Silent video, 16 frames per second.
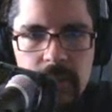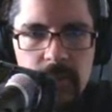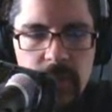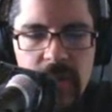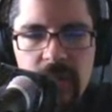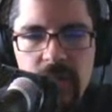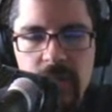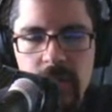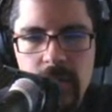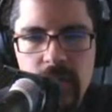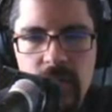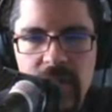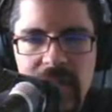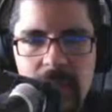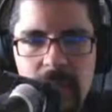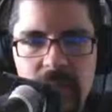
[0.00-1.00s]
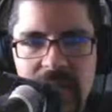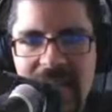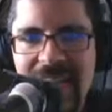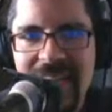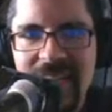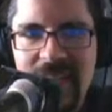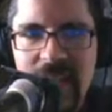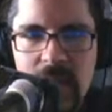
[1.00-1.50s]
rest of the tribes that
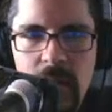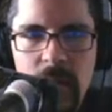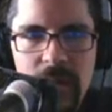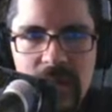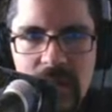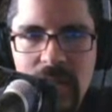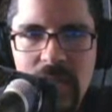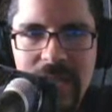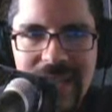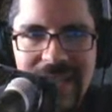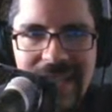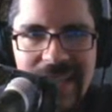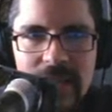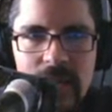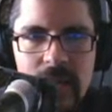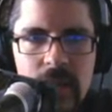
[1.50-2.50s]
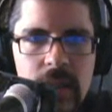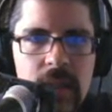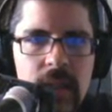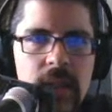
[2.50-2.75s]
had inherited land.